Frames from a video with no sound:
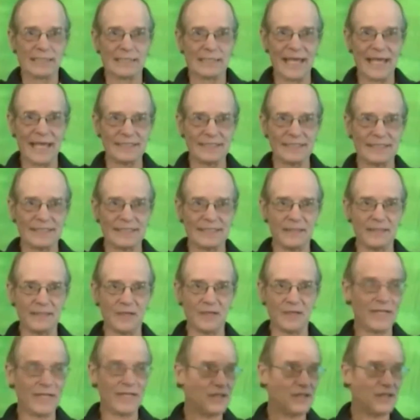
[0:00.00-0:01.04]
lights
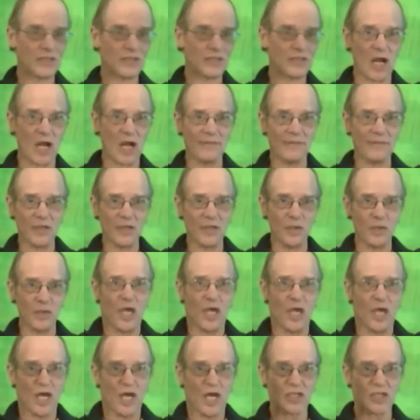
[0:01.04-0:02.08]
on either side of you
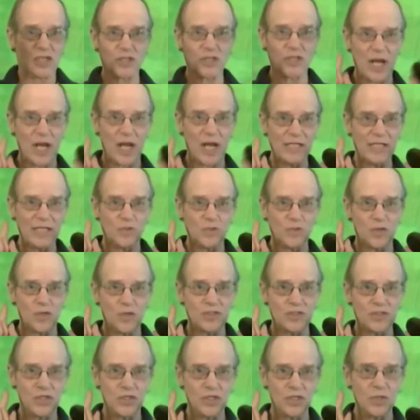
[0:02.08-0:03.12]
shining
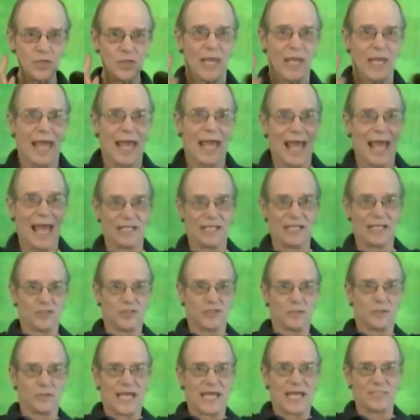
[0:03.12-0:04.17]
towards you, and
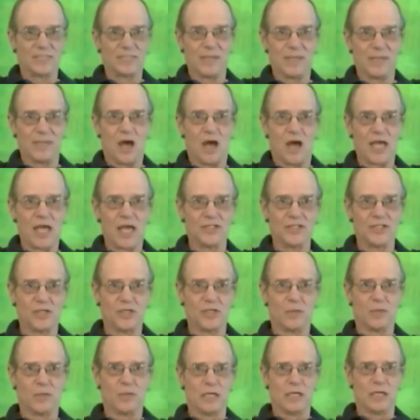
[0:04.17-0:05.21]
2 lights behind
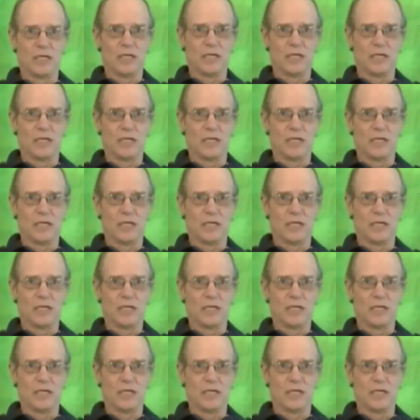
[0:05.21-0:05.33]
you